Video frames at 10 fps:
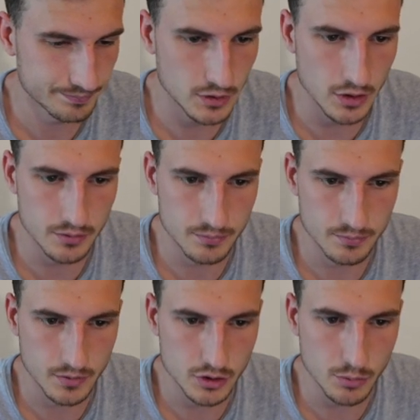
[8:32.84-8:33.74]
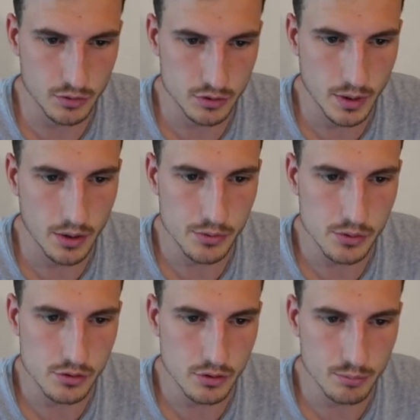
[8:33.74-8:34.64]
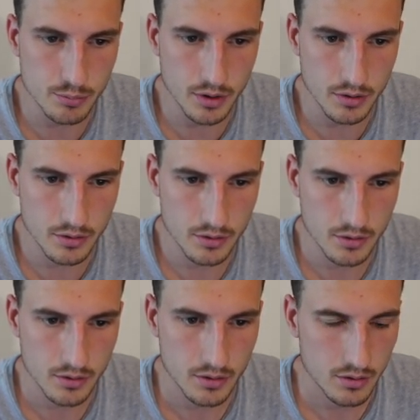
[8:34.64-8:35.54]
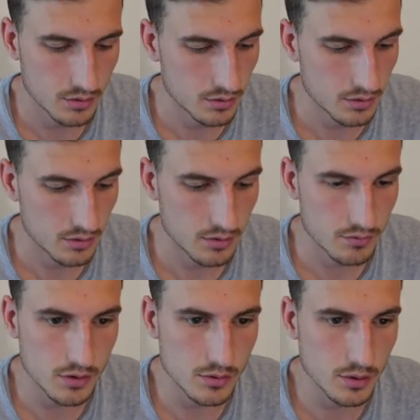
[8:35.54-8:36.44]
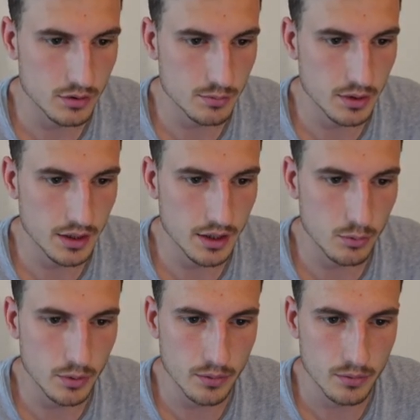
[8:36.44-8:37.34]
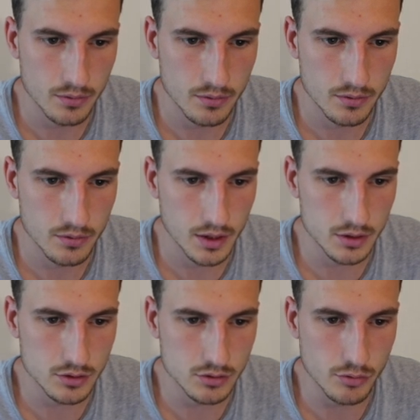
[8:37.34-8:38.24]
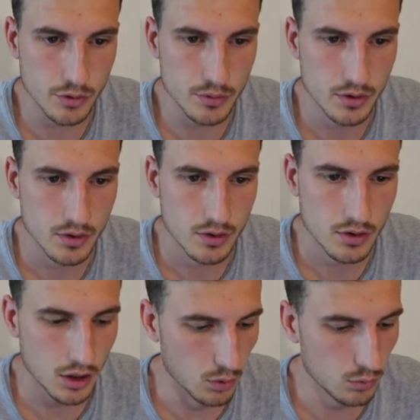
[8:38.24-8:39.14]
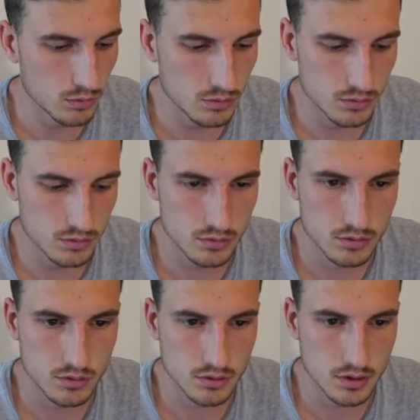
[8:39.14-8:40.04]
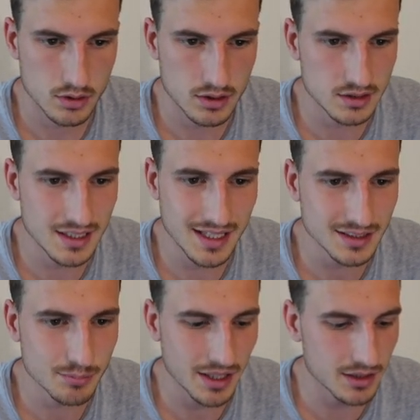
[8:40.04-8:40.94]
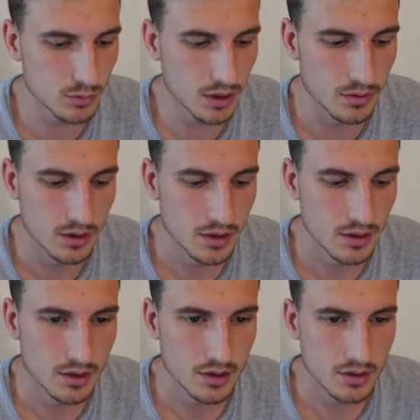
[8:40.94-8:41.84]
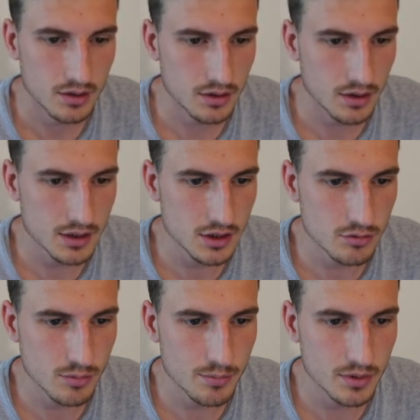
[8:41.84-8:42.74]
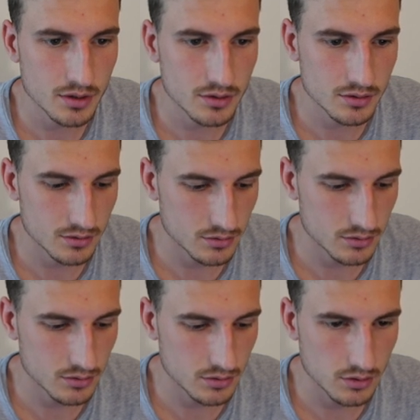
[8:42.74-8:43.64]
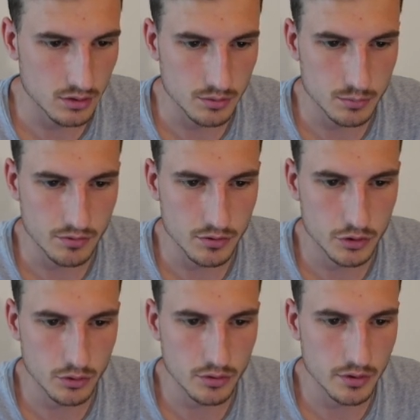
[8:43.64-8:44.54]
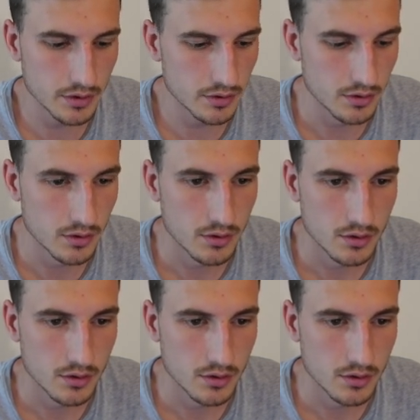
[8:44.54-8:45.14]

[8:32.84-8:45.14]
No, I don't want to swear on YouTube, but... if they do that to me again, I will. That was just rude. Oh, see, that's bad as well. Let's just remember that. Oh, I'm having a shocker again.